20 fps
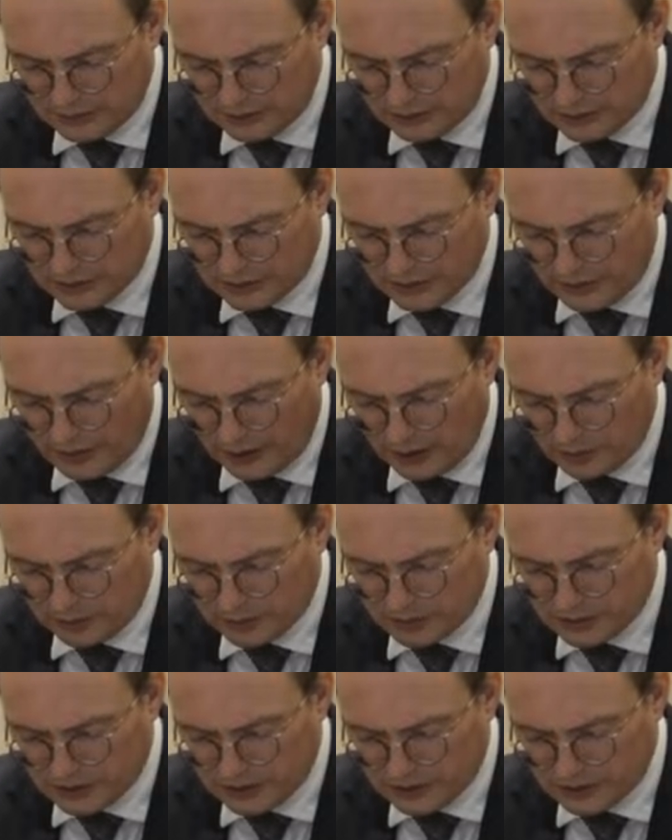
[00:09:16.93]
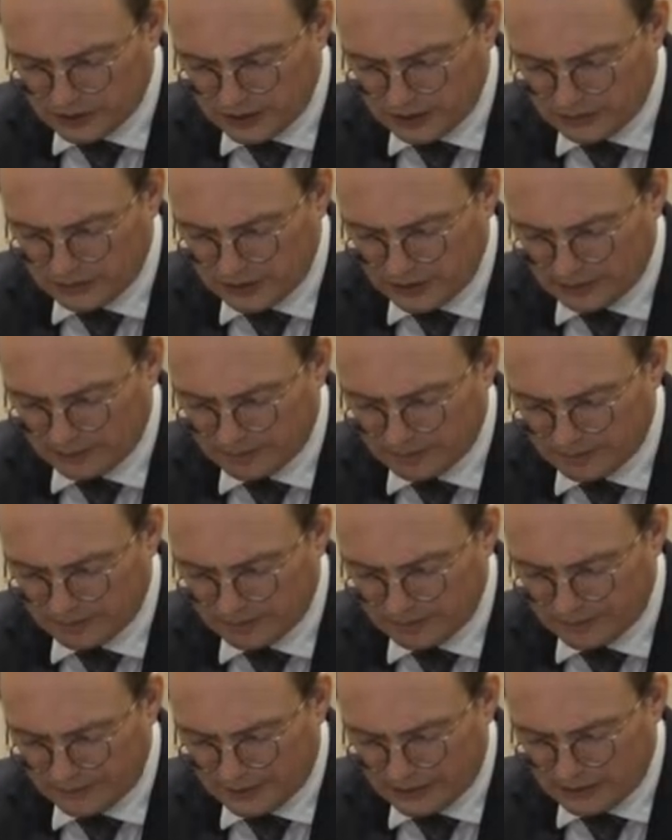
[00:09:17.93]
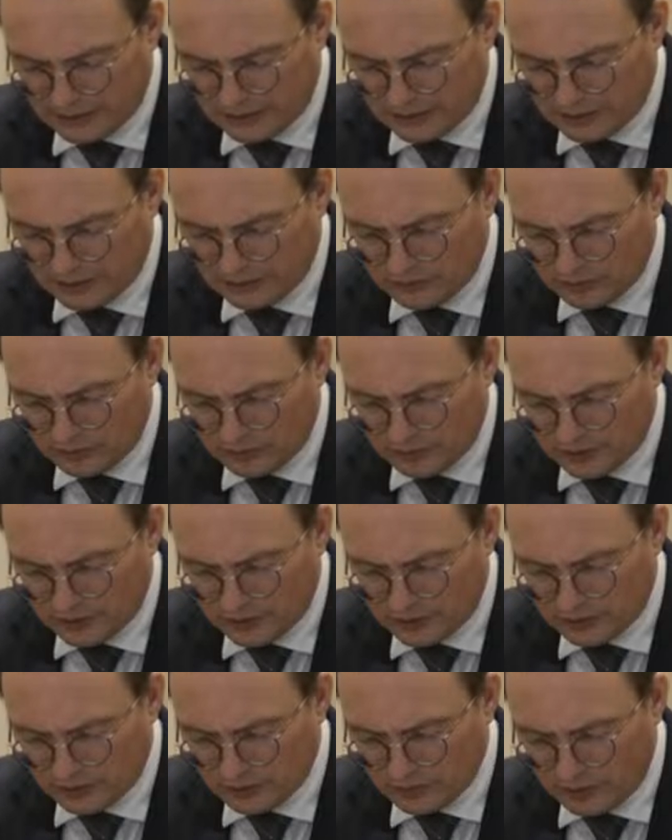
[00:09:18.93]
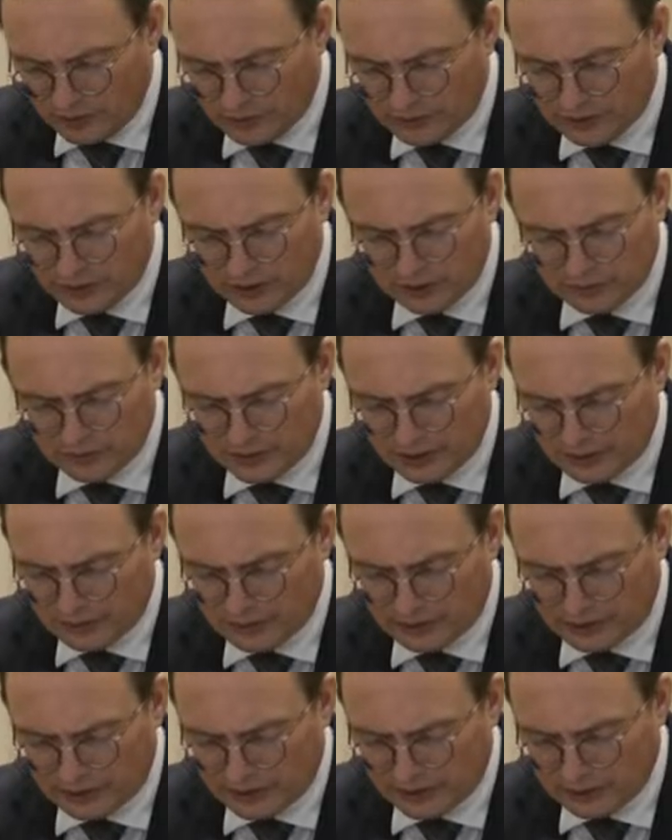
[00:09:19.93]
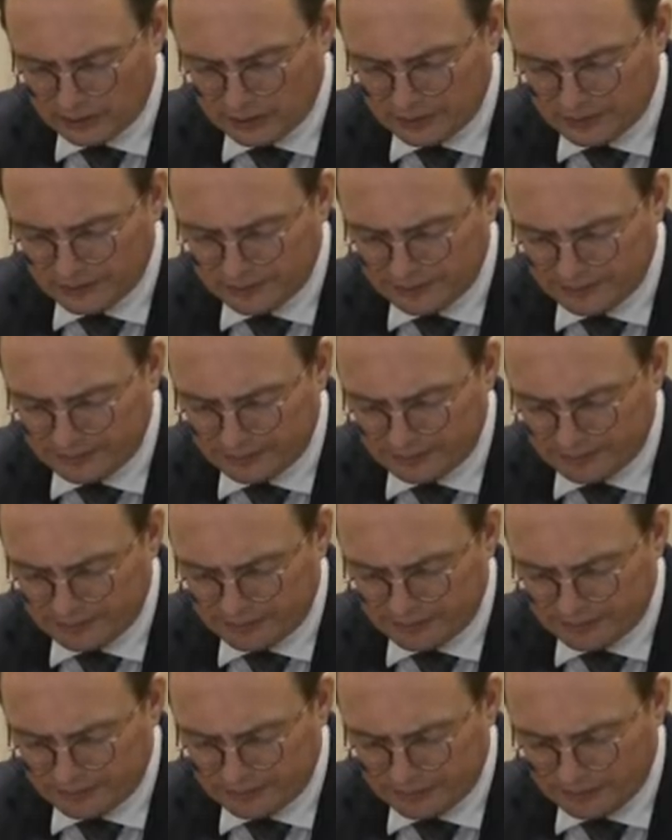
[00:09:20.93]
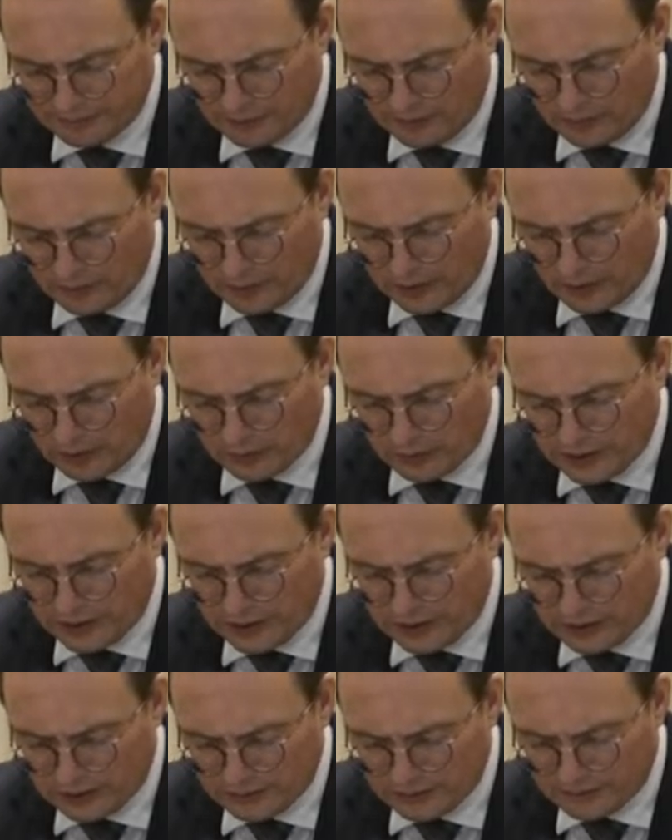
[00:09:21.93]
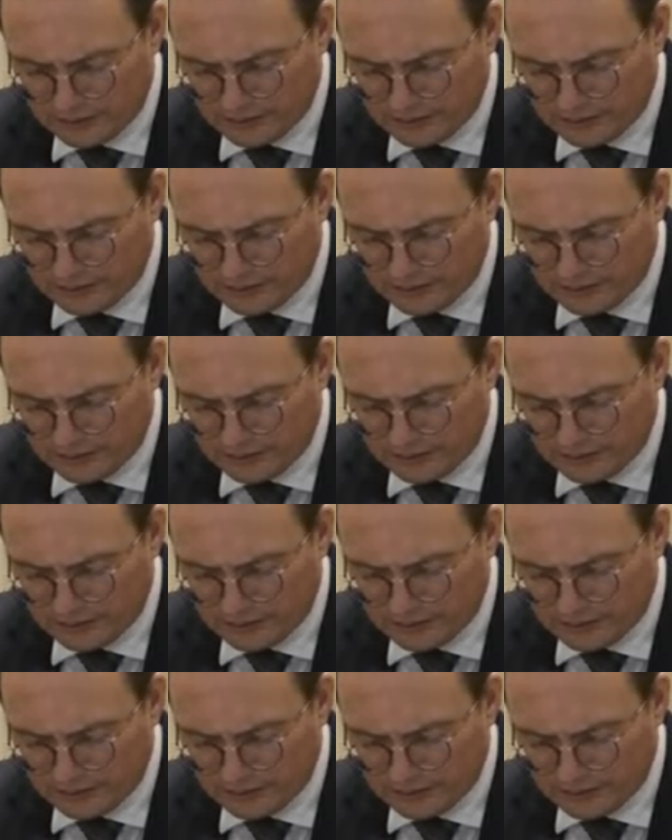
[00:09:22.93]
And so help us this evening, for we can do nothing without thy help. We are weak,